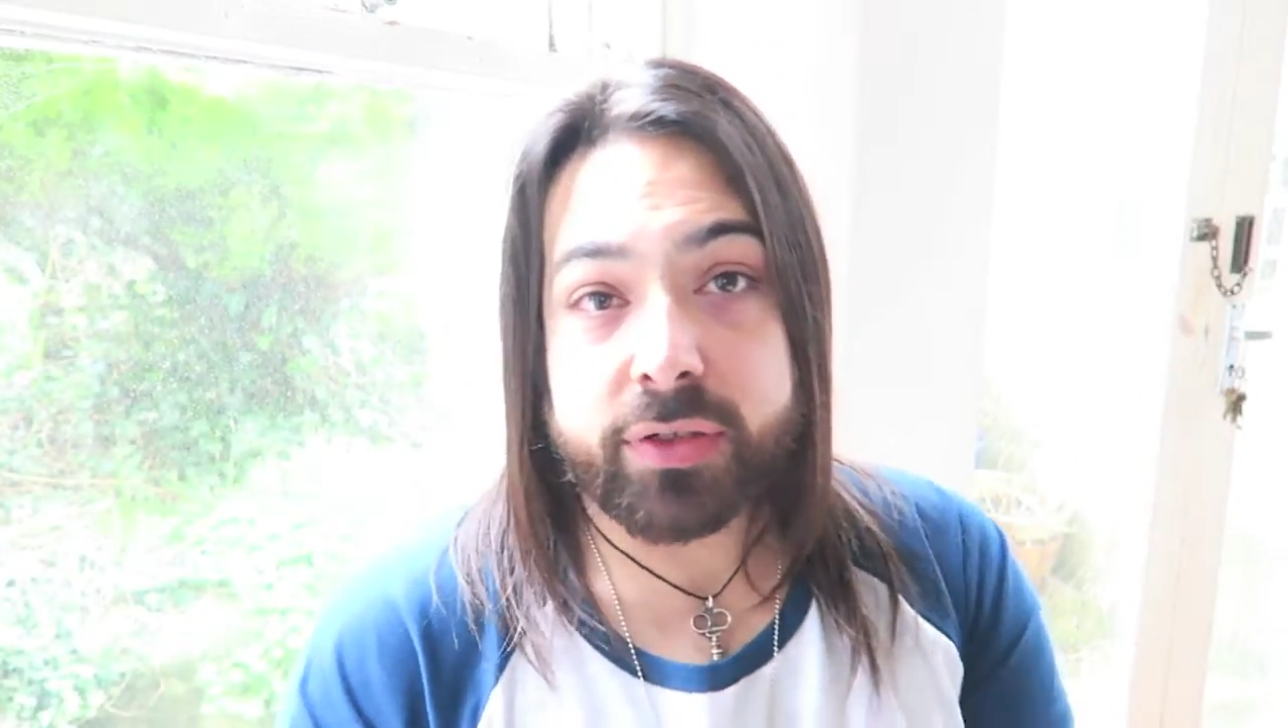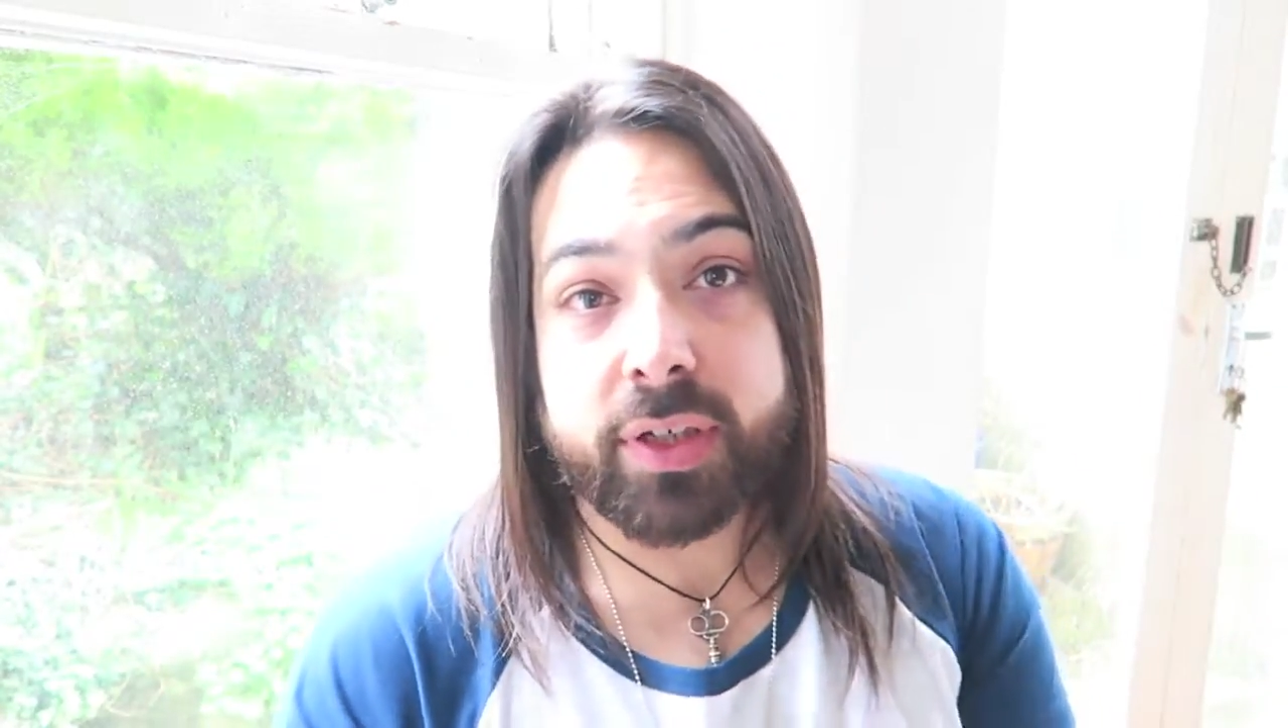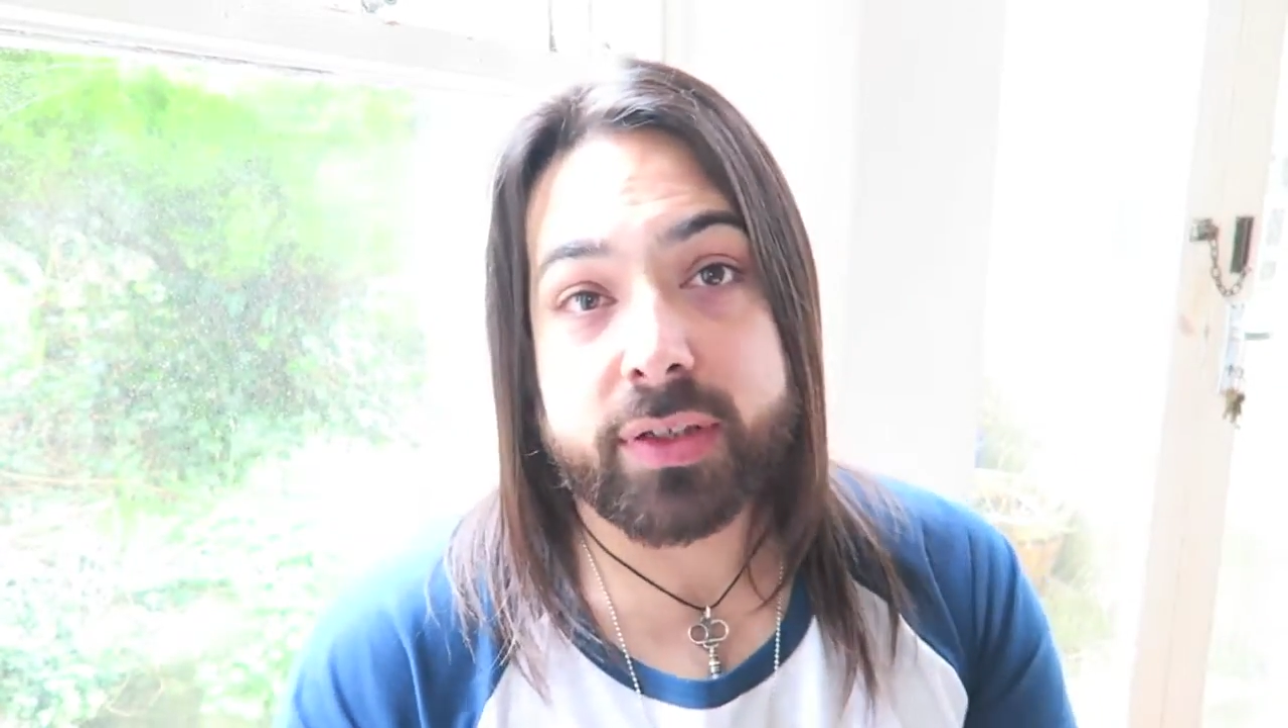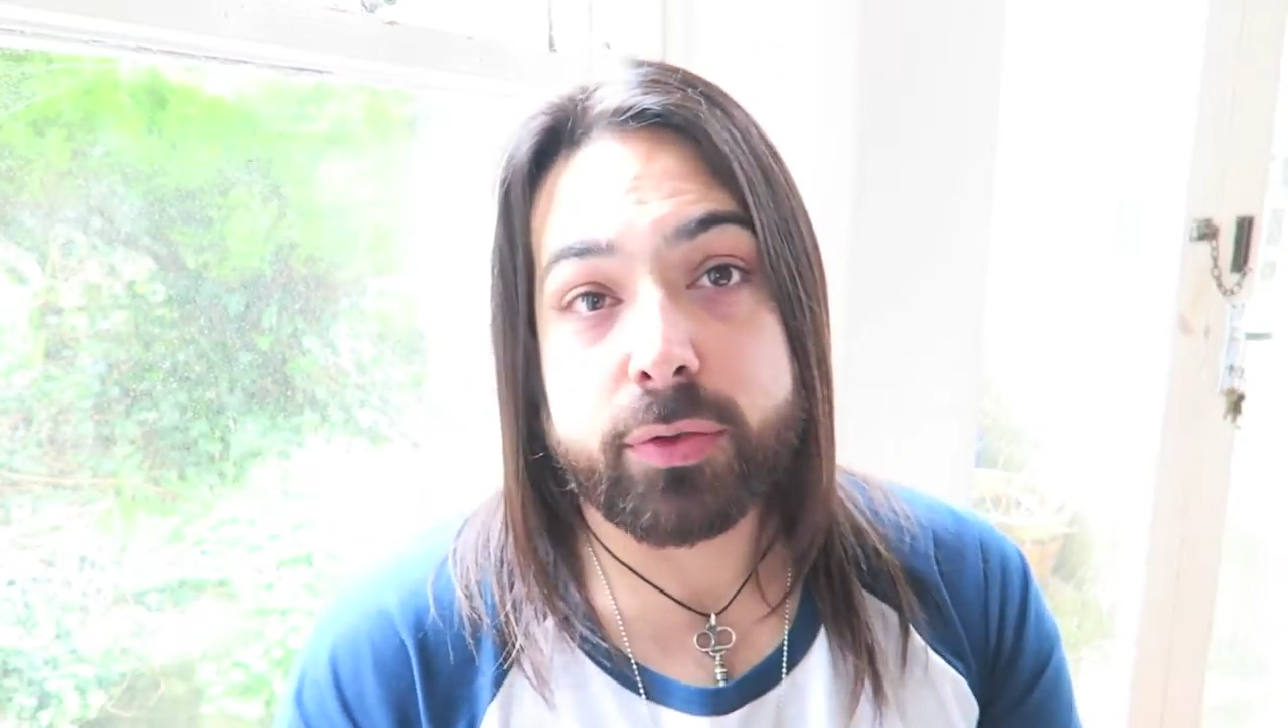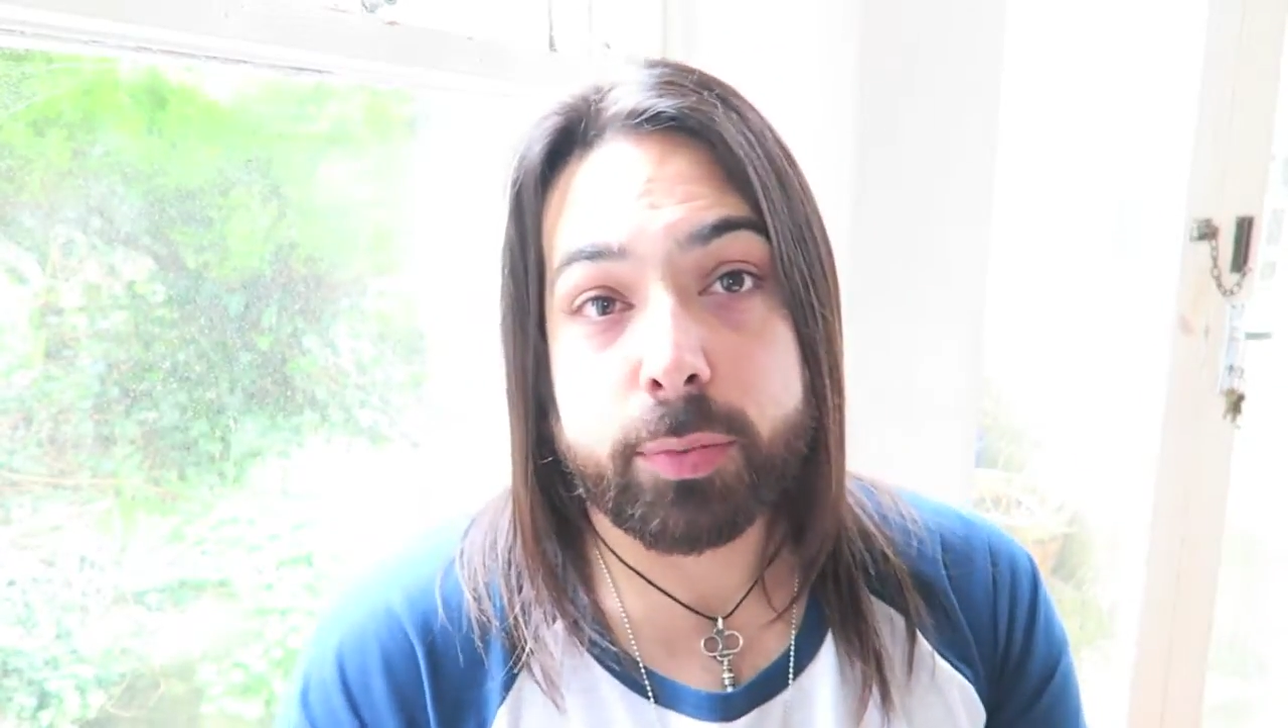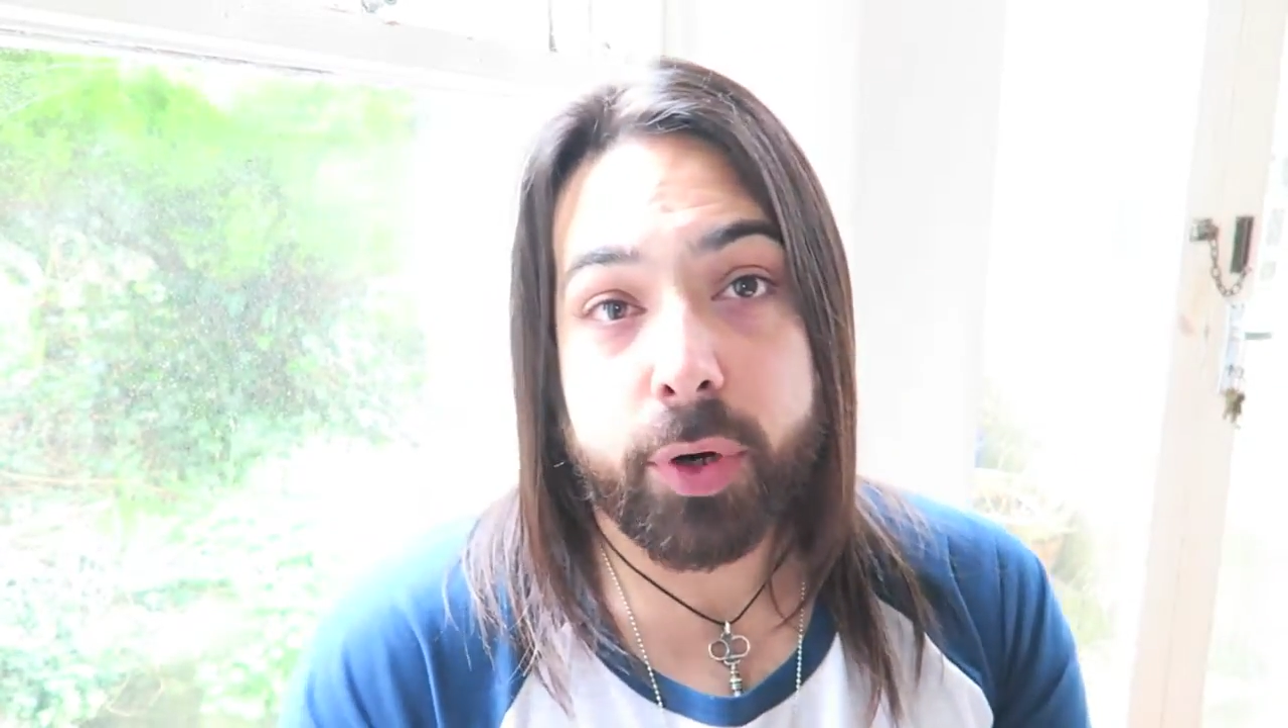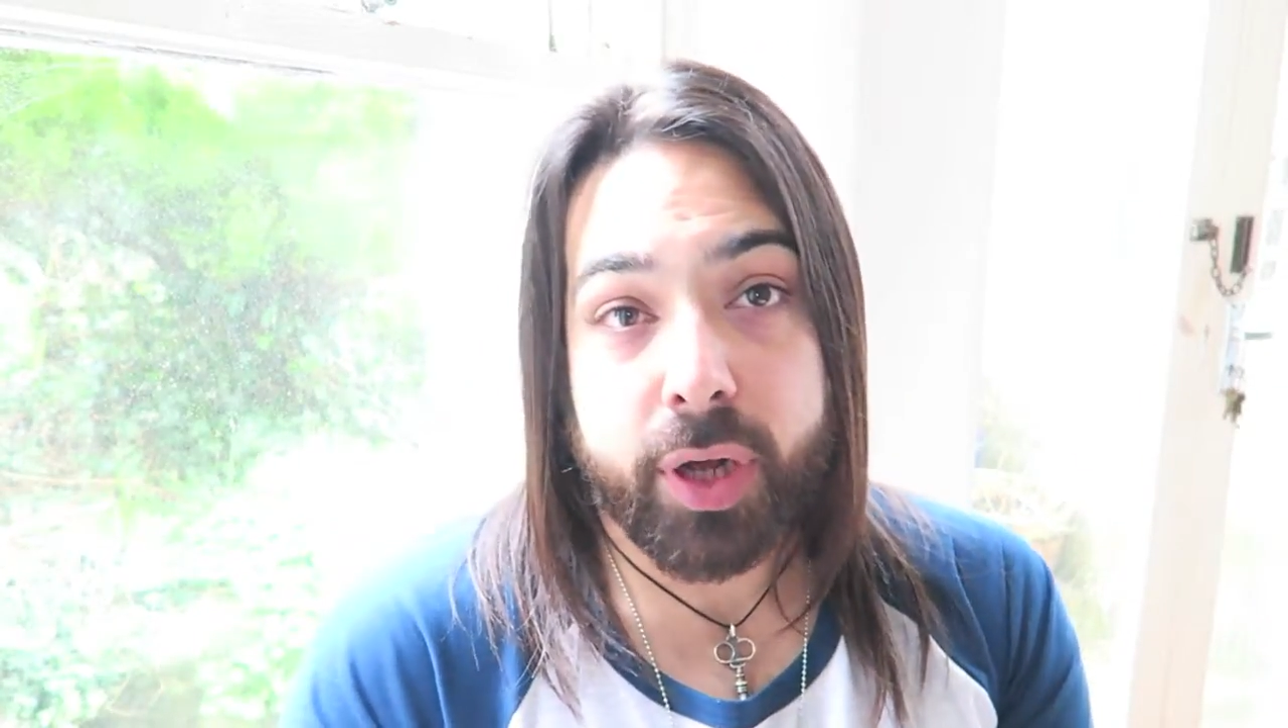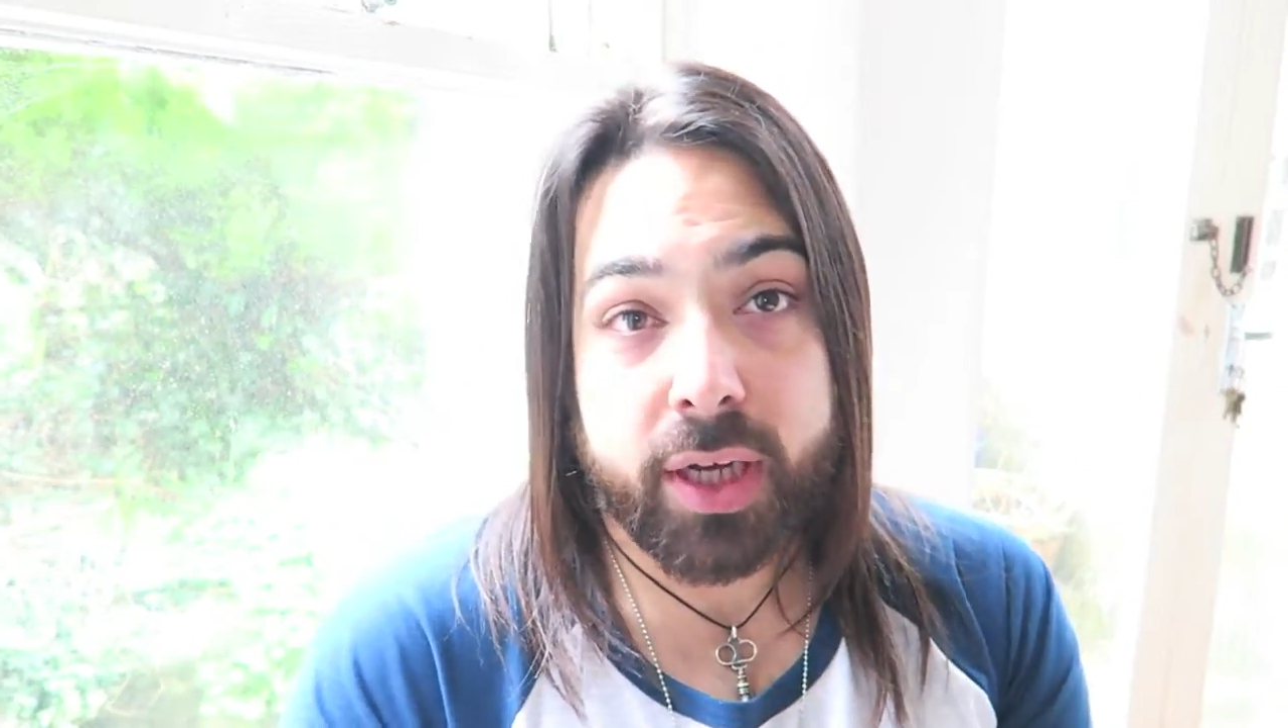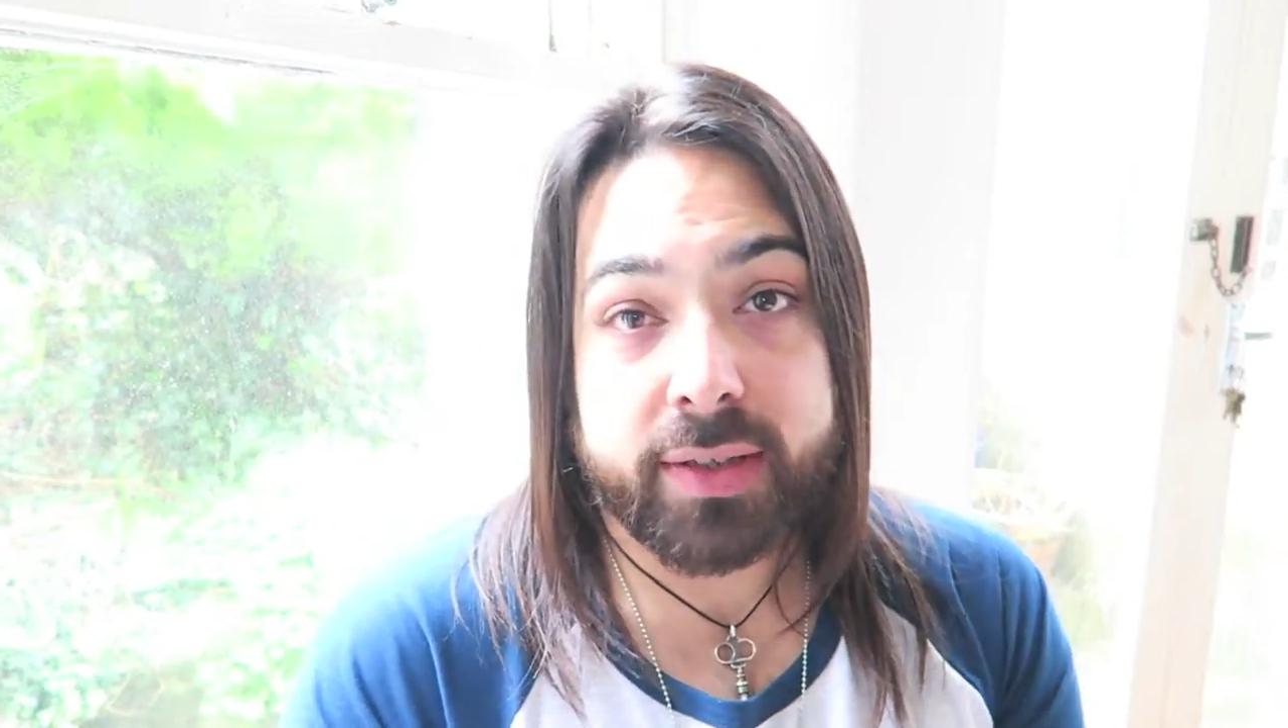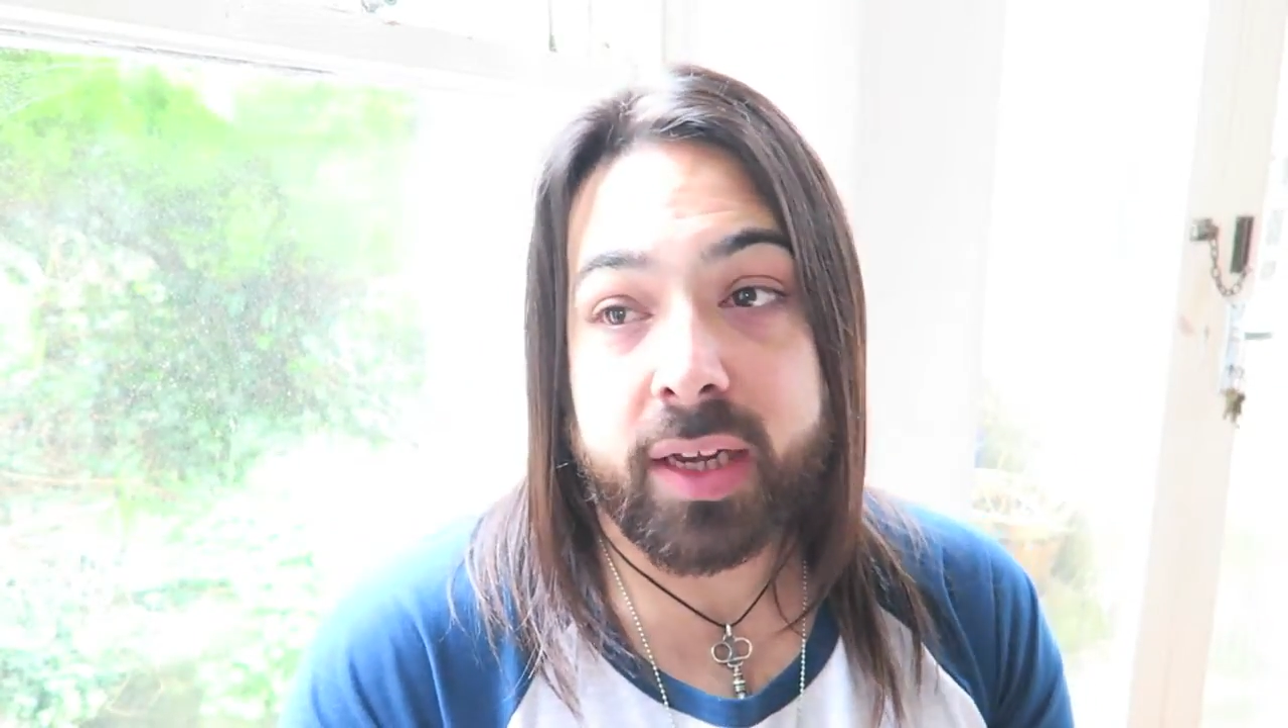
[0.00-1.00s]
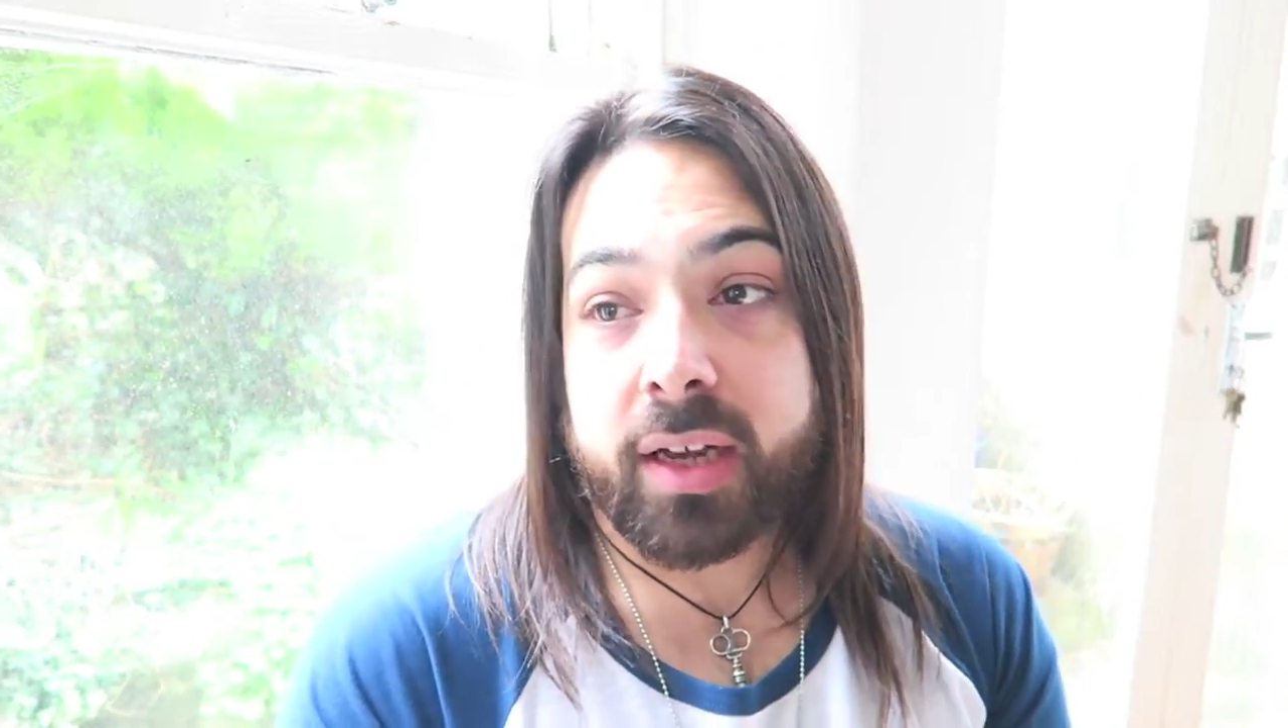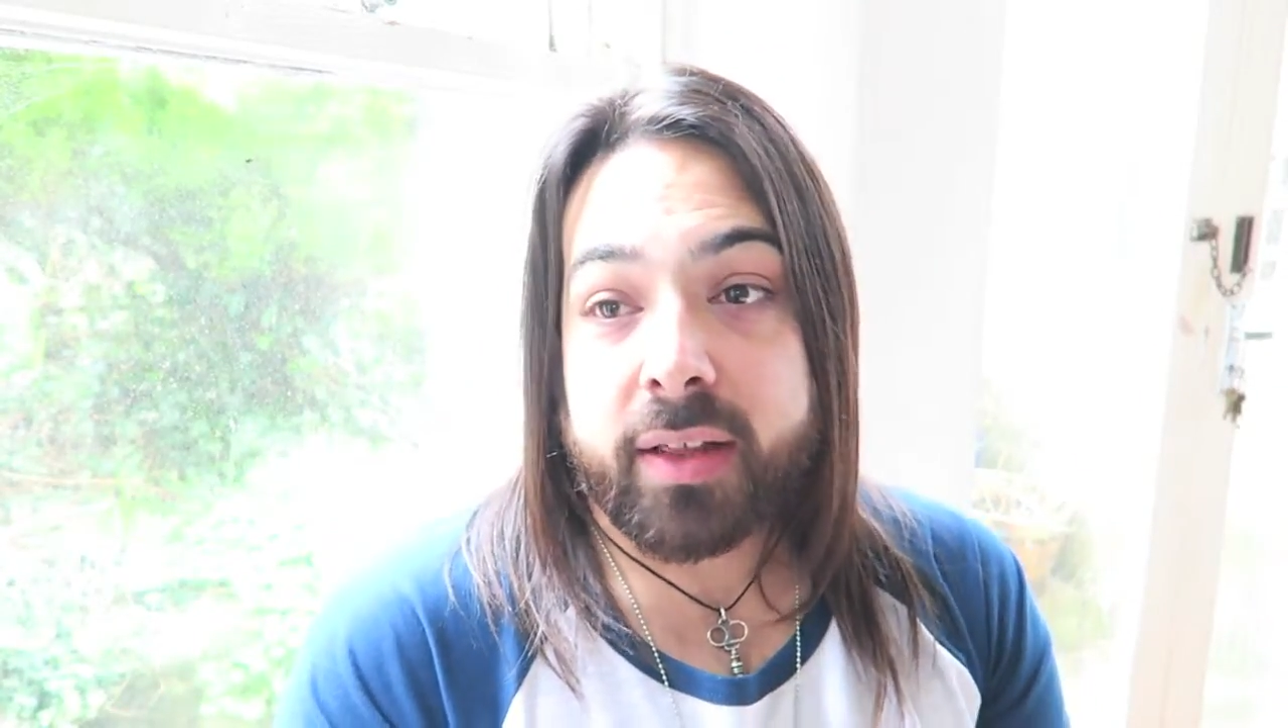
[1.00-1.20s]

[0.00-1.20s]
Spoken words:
drugstore products,